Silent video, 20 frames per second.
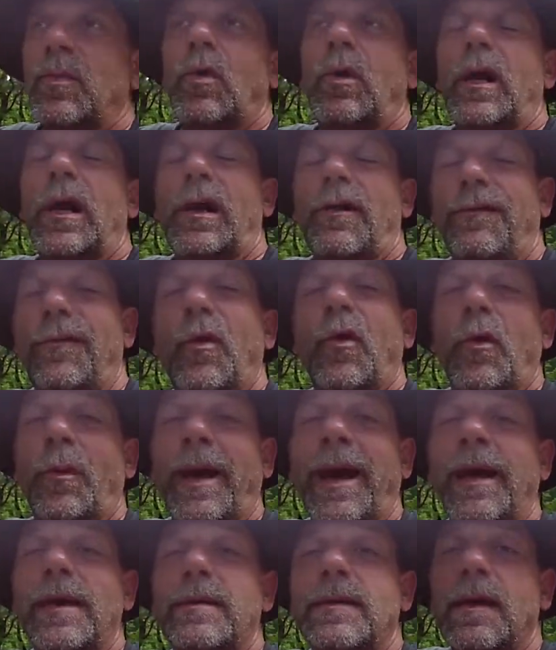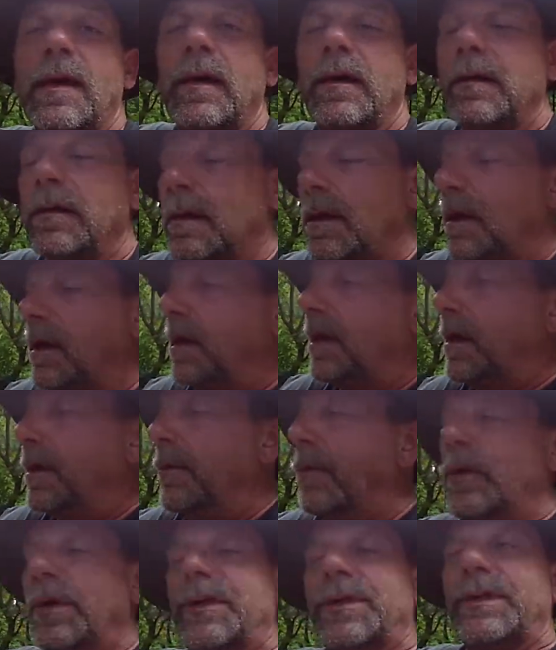more like a 4-man tent,
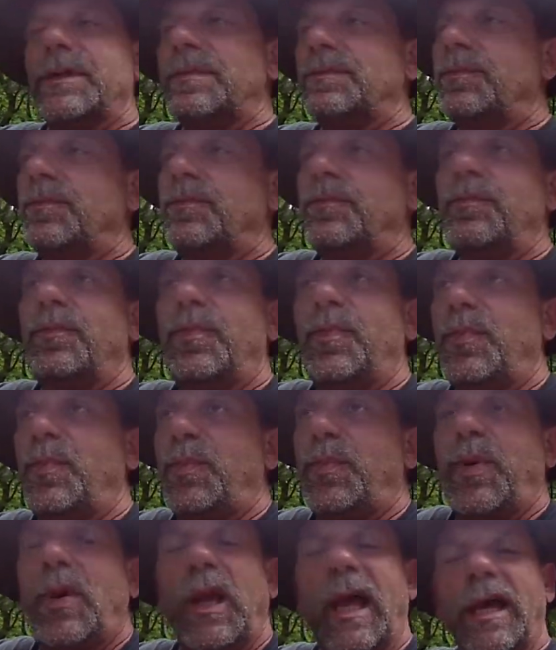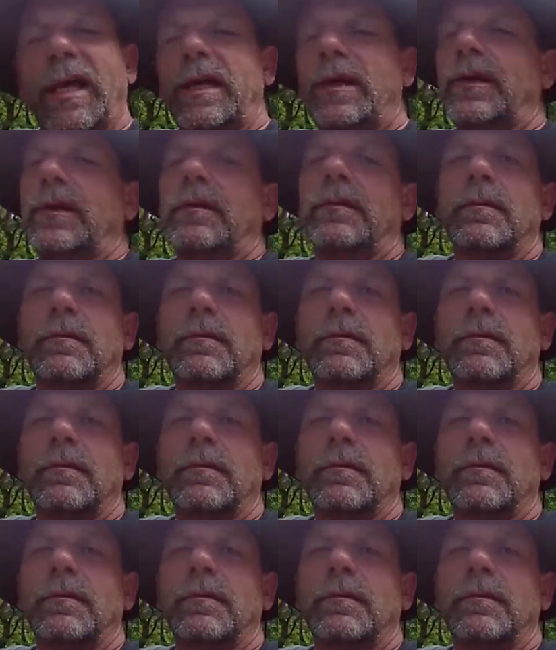which is plenty